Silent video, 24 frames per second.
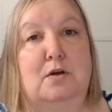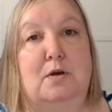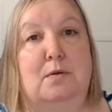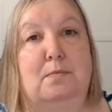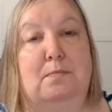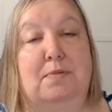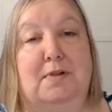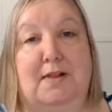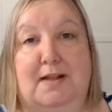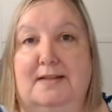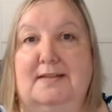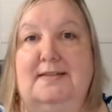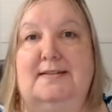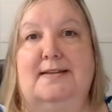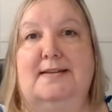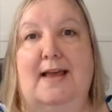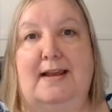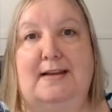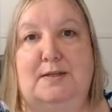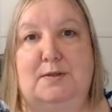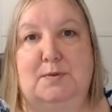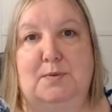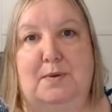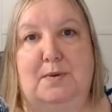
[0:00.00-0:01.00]
plus
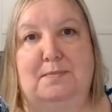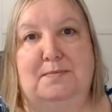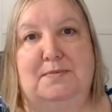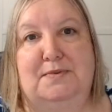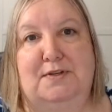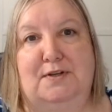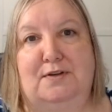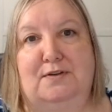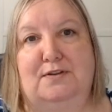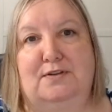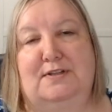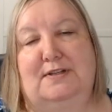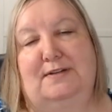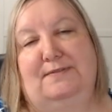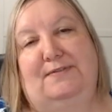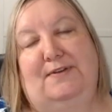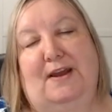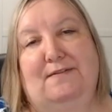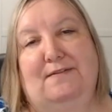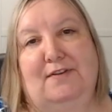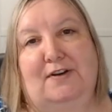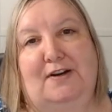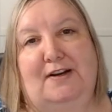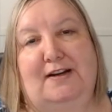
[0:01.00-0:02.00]
size swimsuits. If you
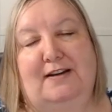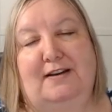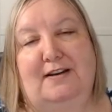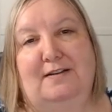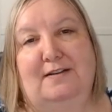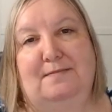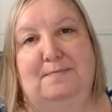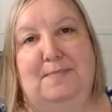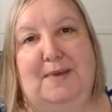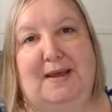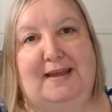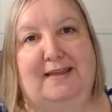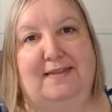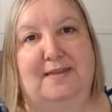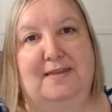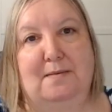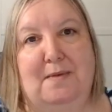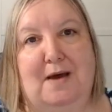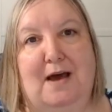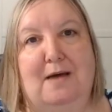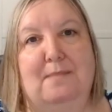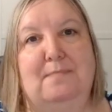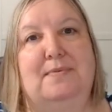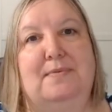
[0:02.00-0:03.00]
ever pick them
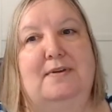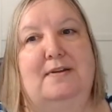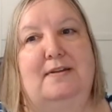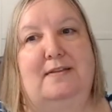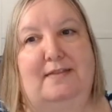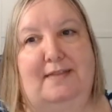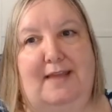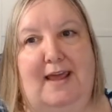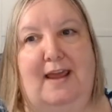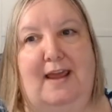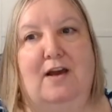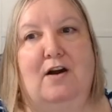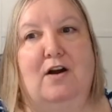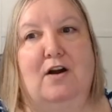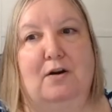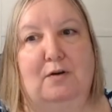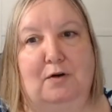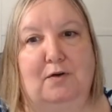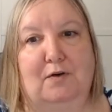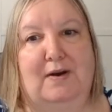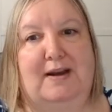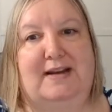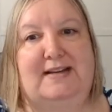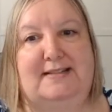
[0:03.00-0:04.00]
up, they are
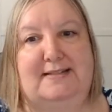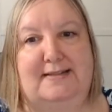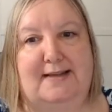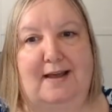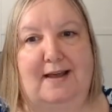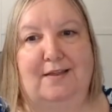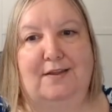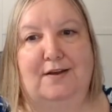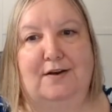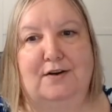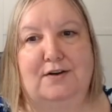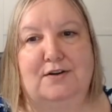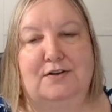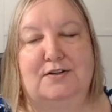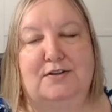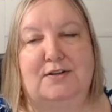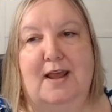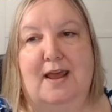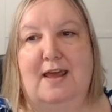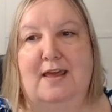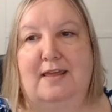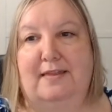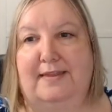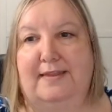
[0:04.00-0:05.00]
great sellers.
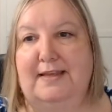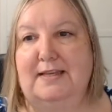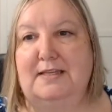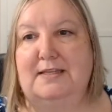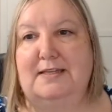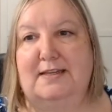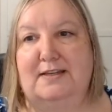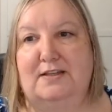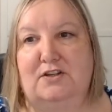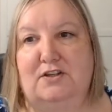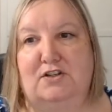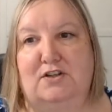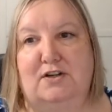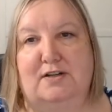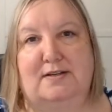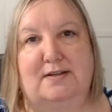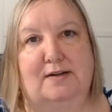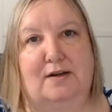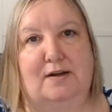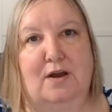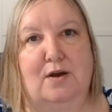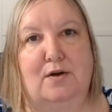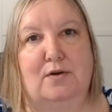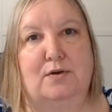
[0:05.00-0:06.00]
This is just a
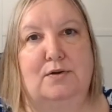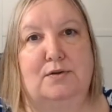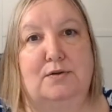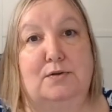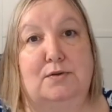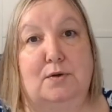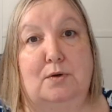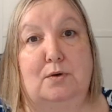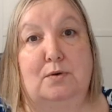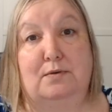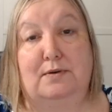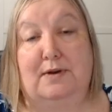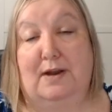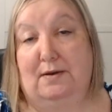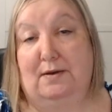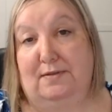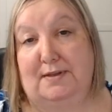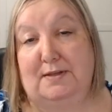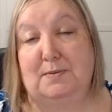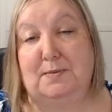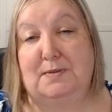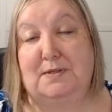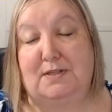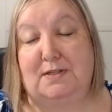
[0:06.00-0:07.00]
Kona sole. Now
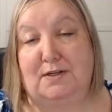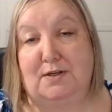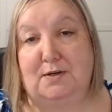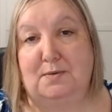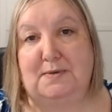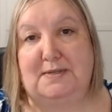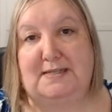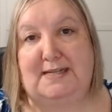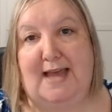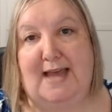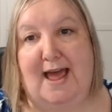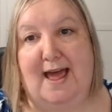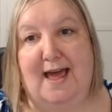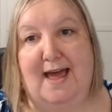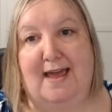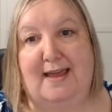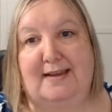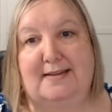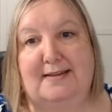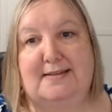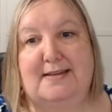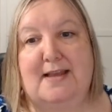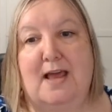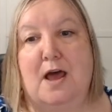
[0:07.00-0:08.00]
this one's new with
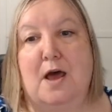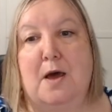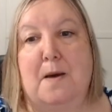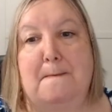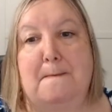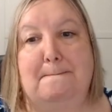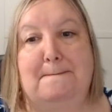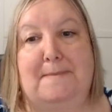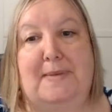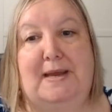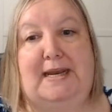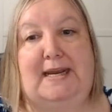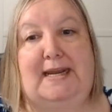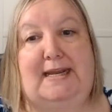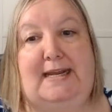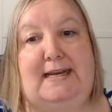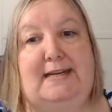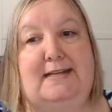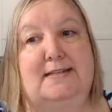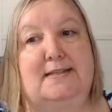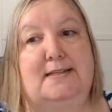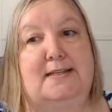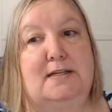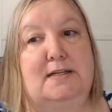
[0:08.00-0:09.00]
tags, but it
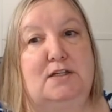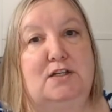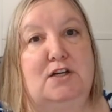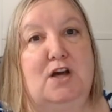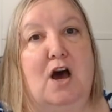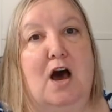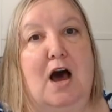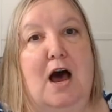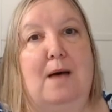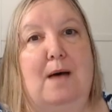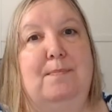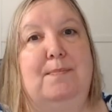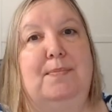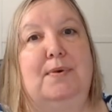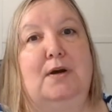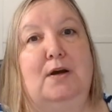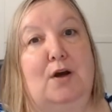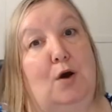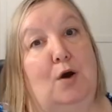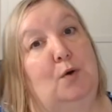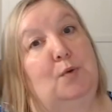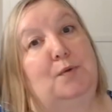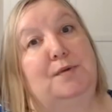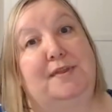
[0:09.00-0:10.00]
is the top
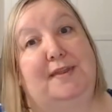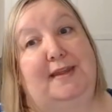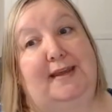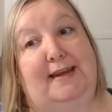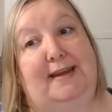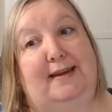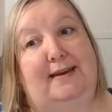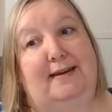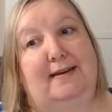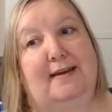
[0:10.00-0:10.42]
only,